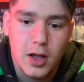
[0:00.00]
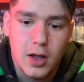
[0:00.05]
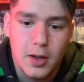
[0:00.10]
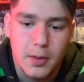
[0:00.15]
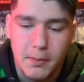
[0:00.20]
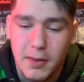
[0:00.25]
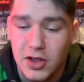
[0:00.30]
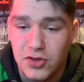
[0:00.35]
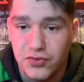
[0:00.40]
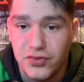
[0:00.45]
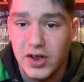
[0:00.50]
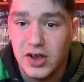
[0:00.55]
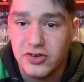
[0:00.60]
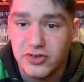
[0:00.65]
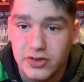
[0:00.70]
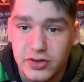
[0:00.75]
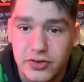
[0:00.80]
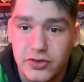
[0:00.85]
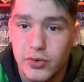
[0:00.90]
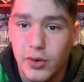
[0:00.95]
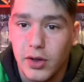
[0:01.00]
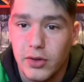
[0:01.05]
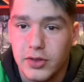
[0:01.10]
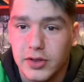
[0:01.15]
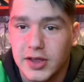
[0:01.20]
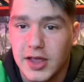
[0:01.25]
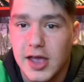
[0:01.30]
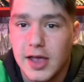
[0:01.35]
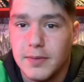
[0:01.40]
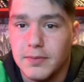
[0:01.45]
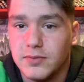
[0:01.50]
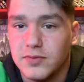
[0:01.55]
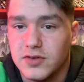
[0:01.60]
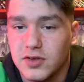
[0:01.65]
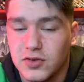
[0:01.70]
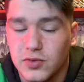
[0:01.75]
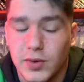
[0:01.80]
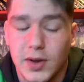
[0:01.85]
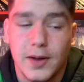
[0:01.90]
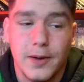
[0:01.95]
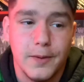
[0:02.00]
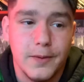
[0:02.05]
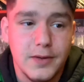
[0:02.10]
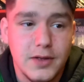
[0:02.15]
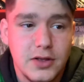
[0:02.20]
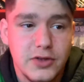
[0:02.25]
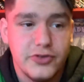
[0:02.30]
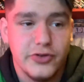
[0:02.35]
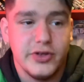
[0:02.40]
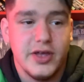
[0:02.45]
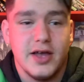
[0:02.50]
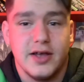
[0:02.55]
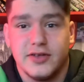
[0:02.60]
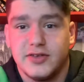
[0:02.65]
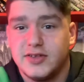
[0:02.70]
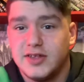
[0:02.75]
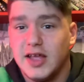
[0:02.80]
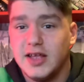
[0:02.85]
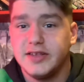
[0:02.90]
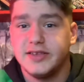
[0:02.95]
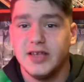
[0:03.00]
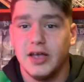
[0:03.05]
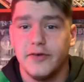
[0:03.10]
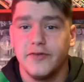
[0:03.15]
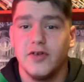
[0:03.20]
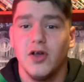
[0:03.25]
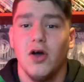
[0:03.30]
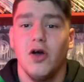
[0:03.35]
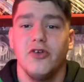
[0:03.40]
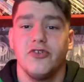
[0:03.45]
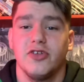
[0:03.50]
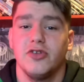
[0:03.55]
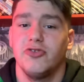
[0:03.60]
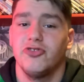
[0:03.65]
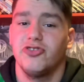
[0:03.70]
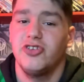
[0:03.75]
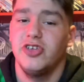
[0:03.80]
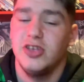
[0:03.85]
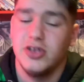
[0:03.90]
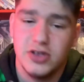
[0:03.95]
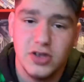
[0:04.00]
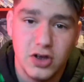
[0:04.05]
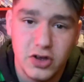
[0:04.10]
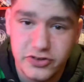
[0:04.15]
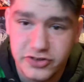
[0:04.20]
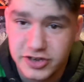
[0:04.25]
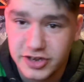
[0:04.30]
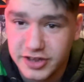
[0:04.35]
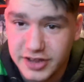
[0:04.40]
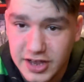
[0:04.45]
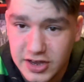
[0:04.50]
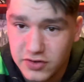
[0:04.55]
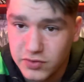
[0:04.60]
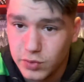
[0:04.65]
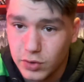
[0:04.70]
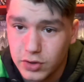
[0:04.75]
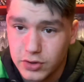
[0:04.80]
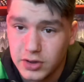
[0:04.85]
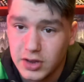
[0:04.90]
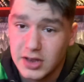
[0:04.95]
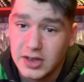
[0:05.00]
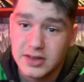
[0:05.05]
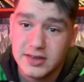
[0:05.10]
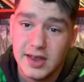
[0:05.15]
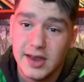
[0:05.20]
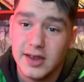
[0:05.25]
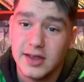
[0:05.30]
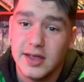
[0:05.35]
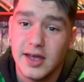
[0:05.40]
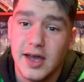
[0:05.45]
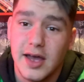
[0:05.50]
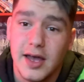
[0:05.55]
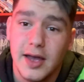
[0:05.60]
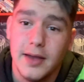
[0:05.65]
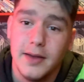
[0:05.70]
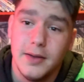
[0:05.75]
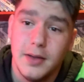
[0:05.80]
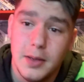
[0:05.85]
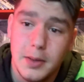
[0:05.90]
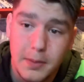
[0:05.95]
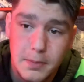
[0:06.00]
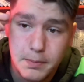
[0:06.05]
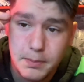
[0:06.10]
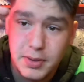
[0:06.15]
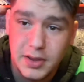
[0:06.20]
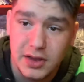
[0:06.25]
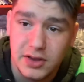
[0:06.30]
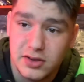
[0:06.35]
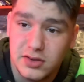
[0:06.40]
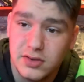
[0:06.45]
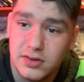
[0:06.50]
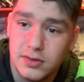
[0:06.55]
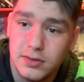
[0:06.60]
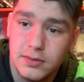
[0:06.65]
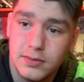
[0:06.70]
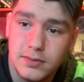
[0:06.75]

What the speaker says: match reactions throughout the games as well. So yeah, stay safe guys, and I'll see you guys in the next one. Take care, peace.